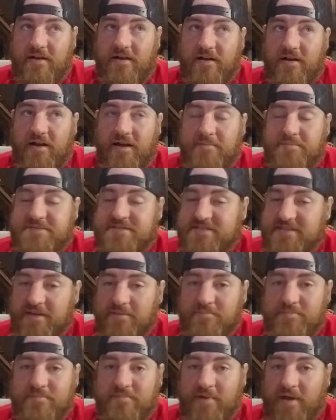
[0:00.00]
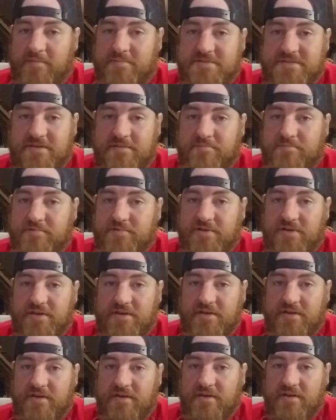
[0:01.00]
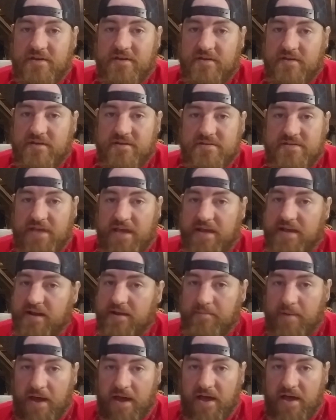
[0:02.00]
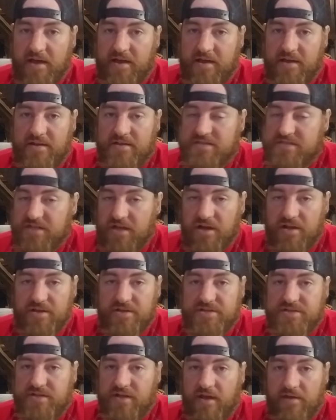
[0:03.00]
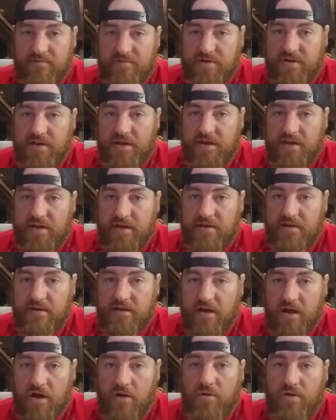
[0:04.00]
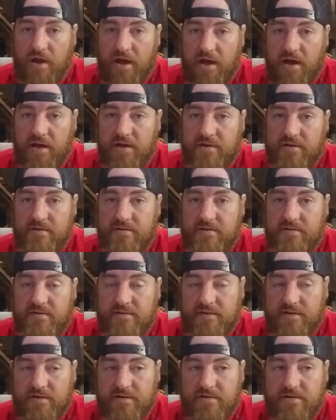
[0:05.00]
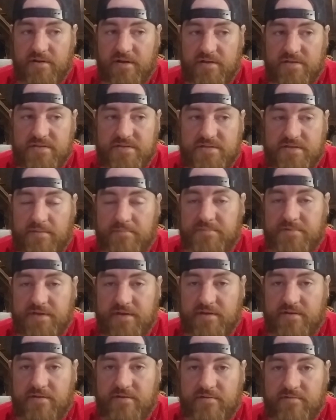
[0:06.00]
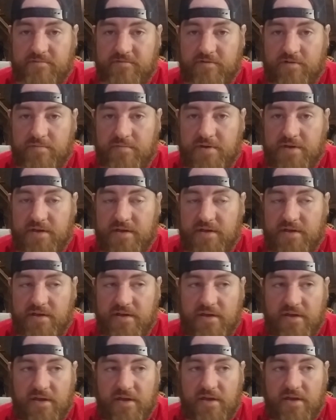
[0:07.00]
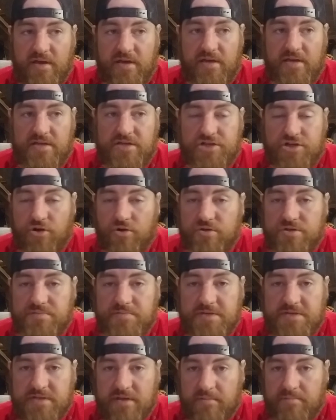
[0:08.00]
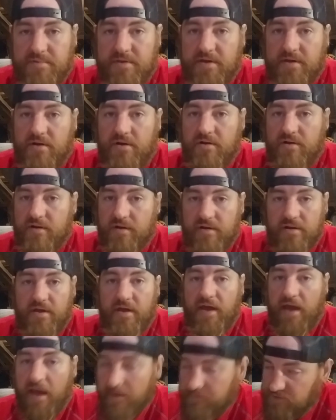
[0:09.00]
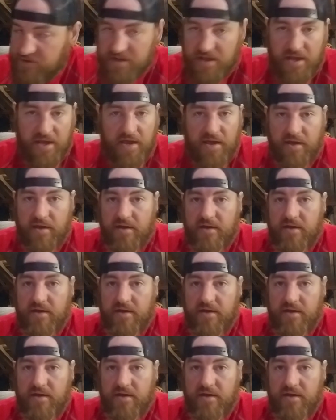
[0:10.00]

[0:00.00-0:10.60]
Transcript: I'm, stim- I'm simply taken aback and astonished every day how God does something for me. He shows me something every day